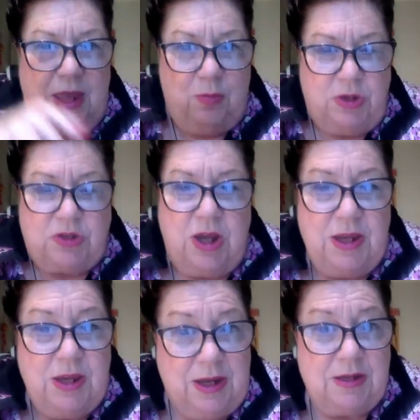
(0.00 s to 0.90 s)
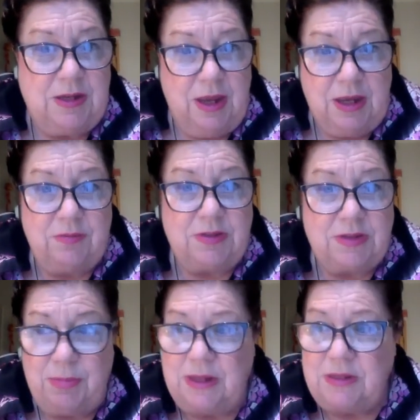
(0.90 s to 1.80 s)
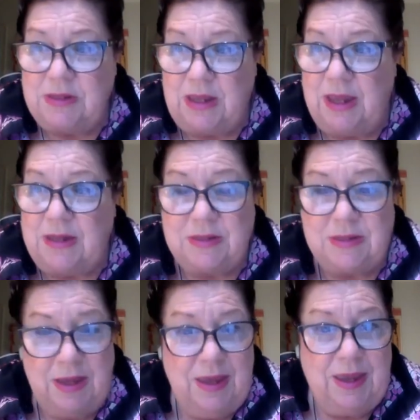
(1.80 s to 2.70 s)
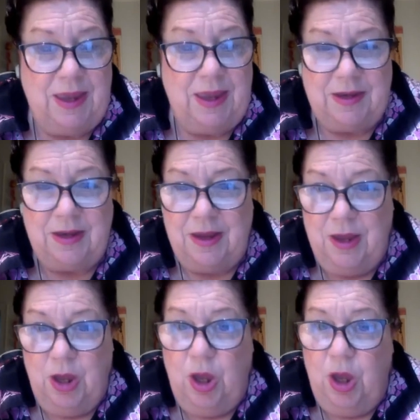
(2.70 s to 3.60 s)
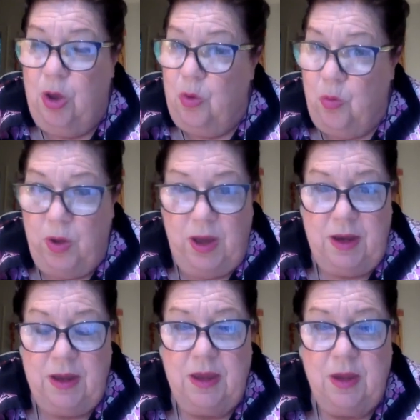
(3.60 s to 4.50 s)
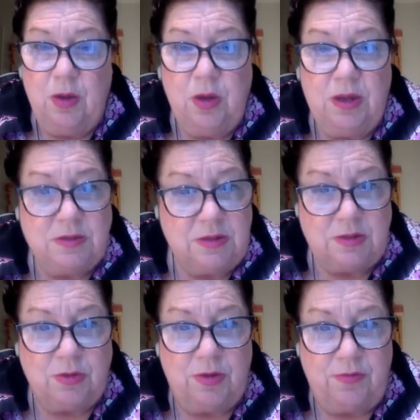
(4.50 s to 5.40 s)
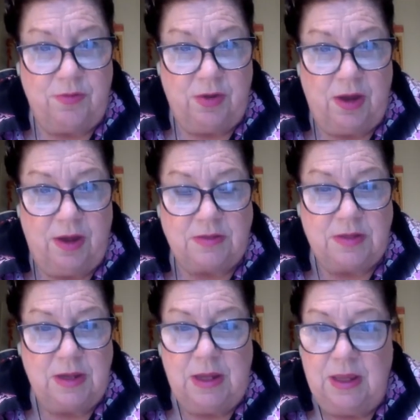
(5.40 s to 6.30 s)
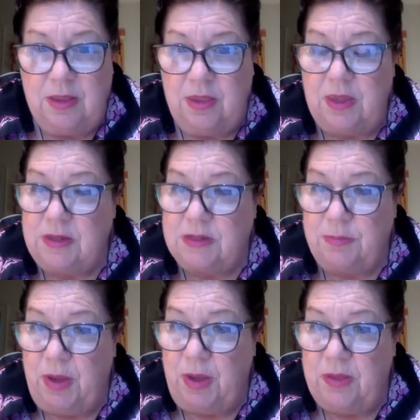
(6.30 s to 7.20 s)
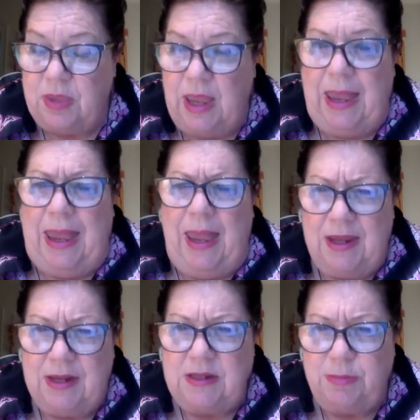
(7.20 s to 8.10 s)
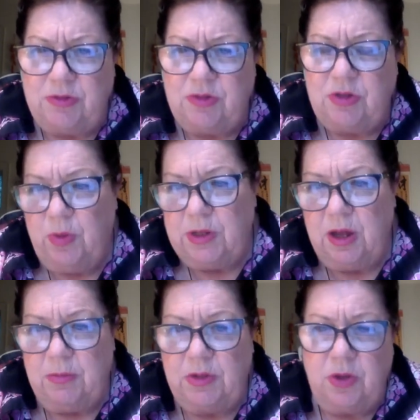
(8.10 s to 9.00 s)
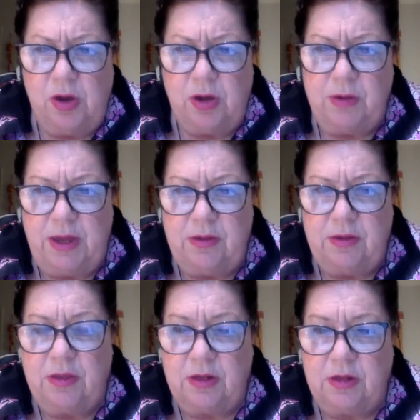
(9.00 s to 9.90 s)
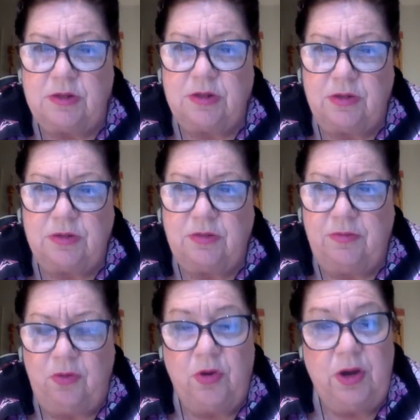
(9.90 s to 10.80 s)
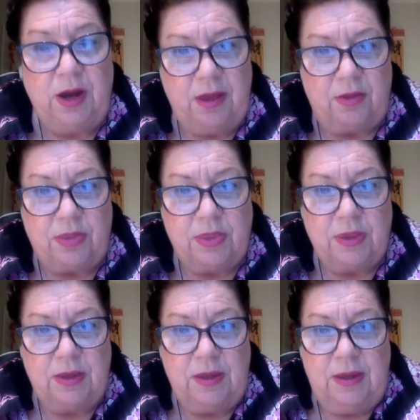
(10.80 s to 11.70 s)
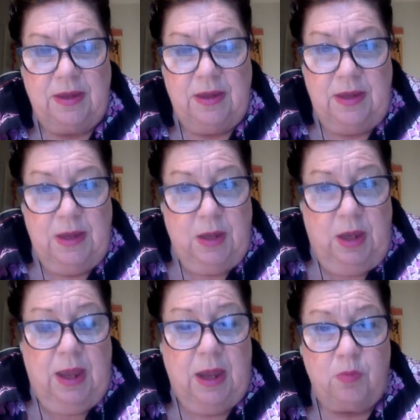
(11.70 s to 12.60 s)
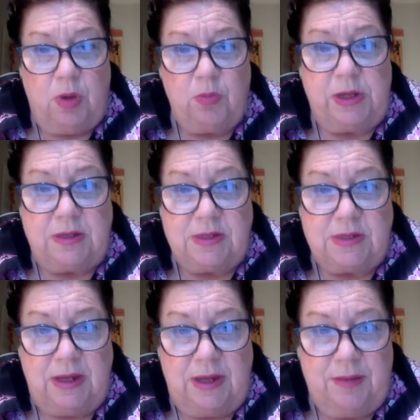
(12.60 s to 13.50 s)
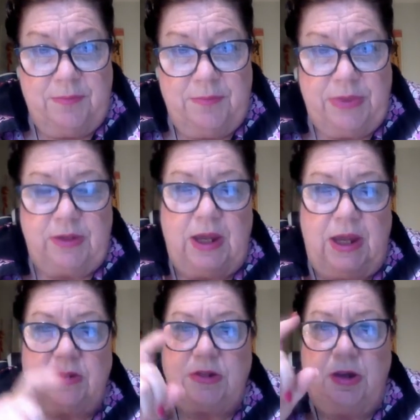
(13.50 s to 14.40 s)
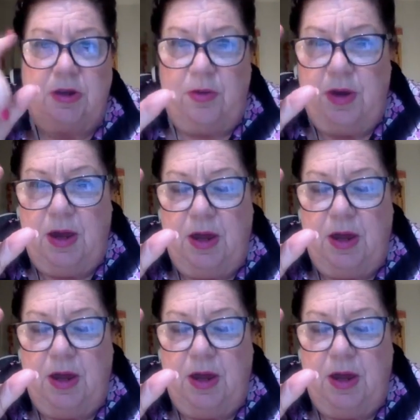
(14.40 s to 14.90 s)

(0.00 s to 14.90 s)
which can give us some insights in what is in store for us this month. And I especially want to come and talk about the concerns for health and what we can see. Okay, so